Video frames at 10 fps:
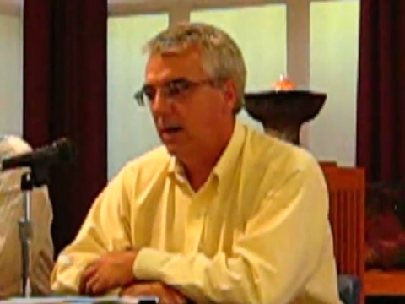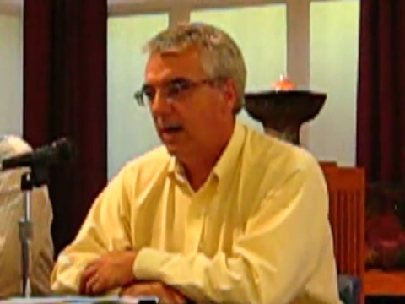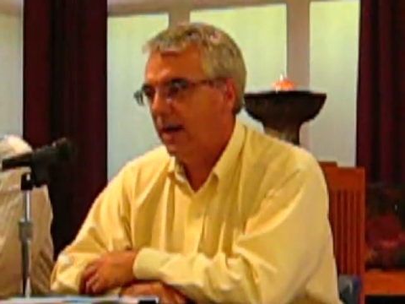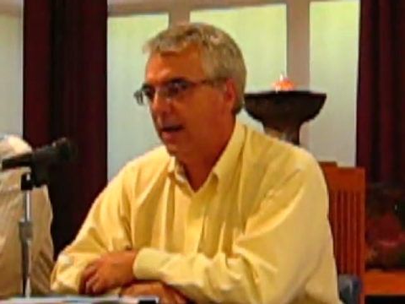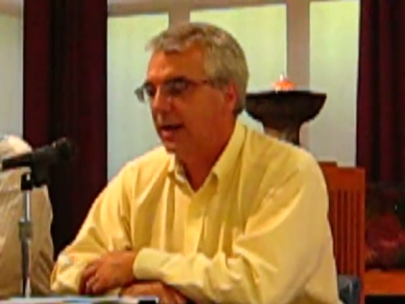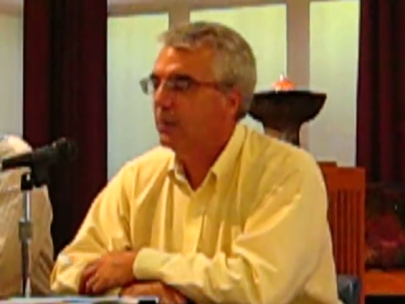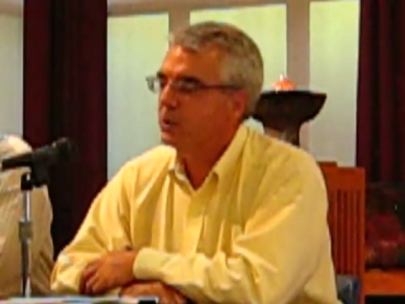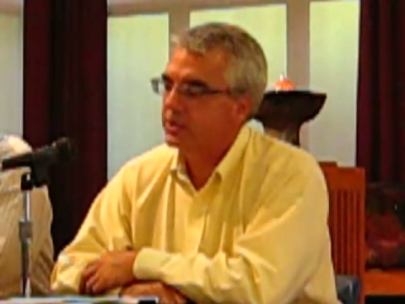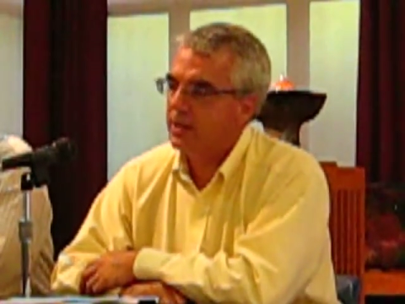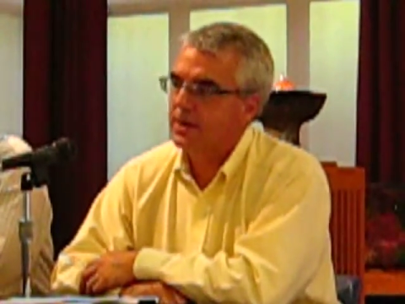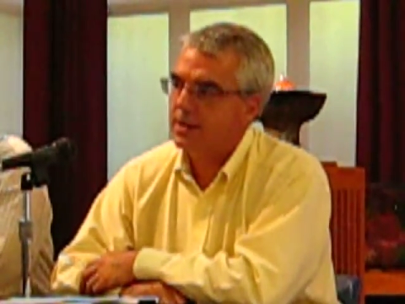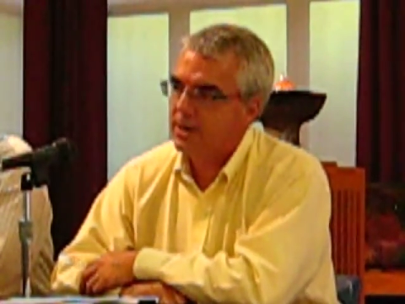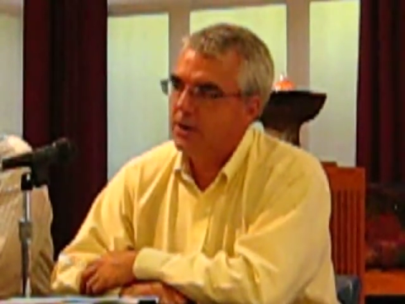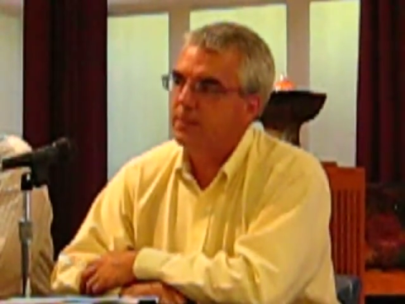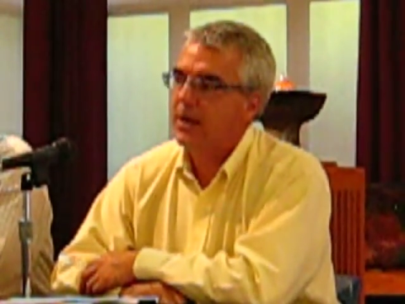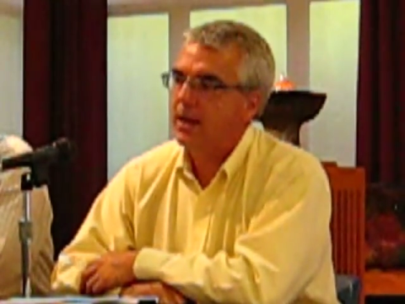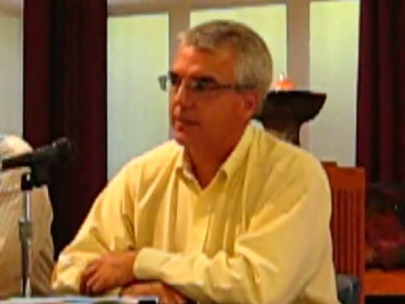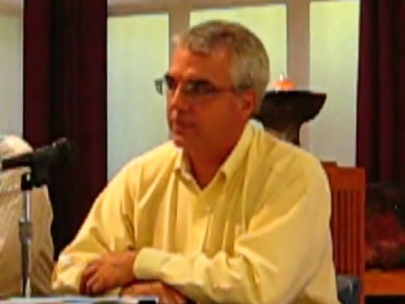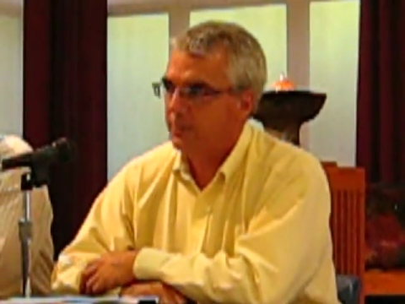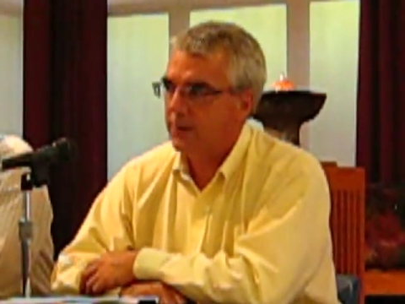And we're starting to hear back
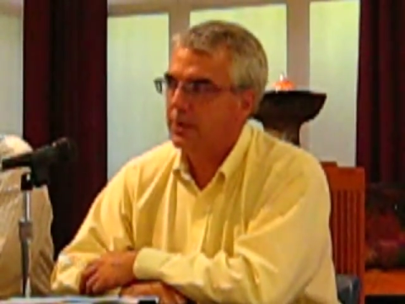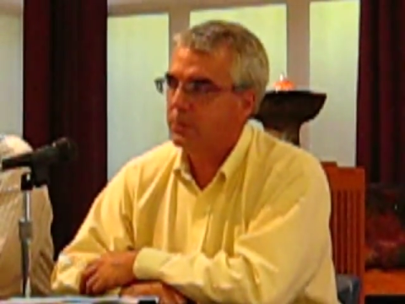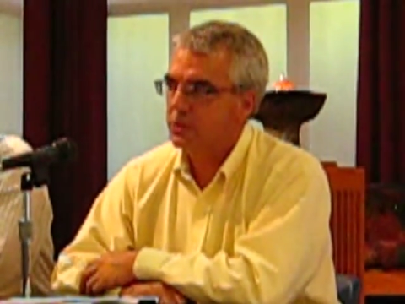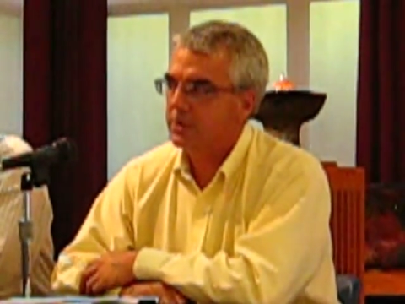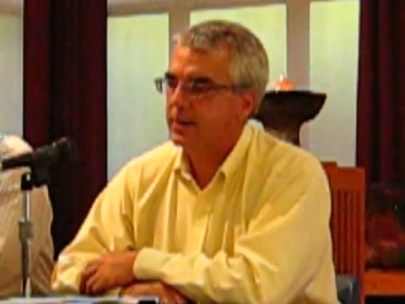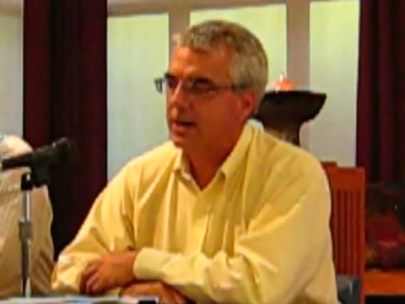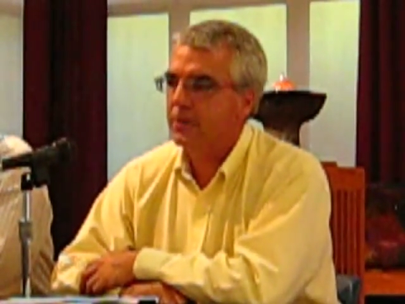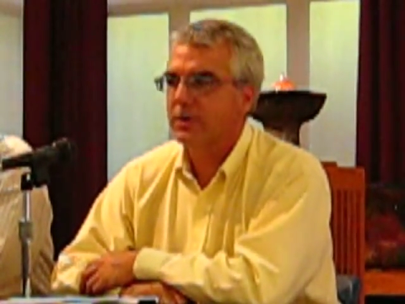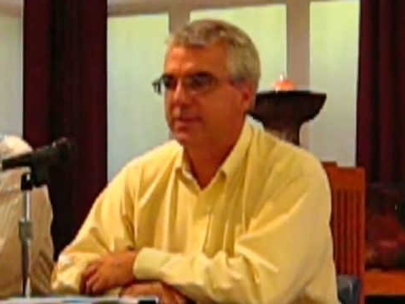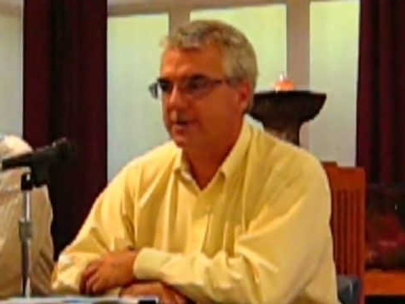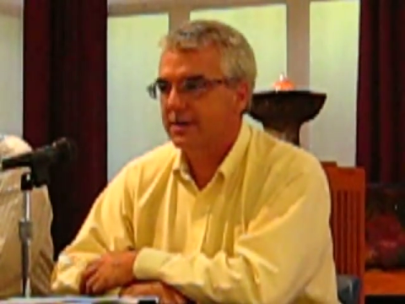from our members of Congress